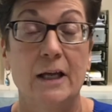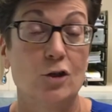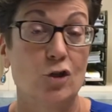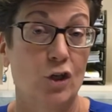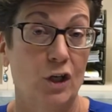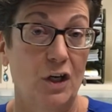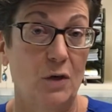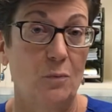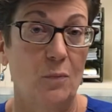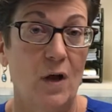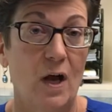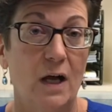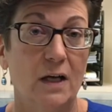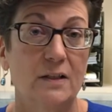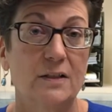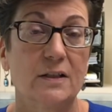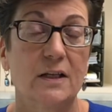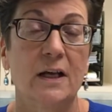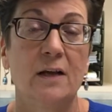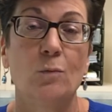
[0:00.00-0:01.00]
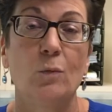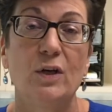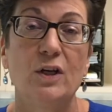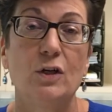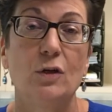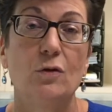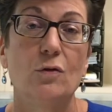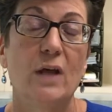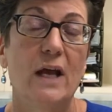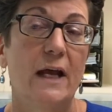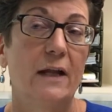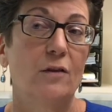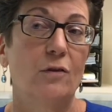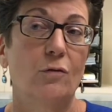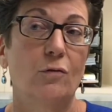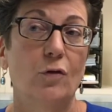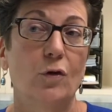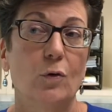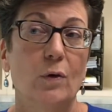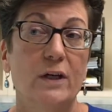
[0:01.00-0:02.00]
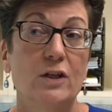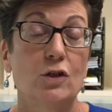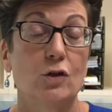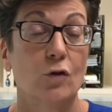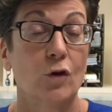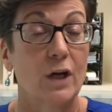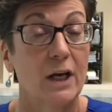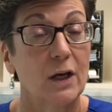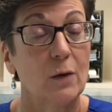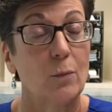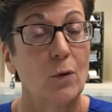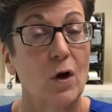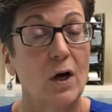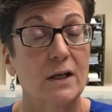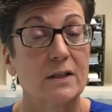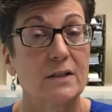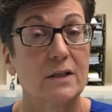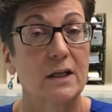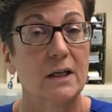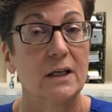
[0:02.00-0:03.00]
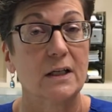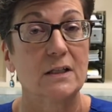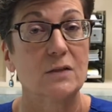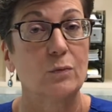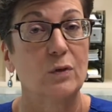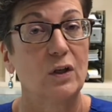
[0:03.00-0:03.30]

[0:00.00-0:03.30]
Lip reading: and chickenpox. And we do that through a screening process.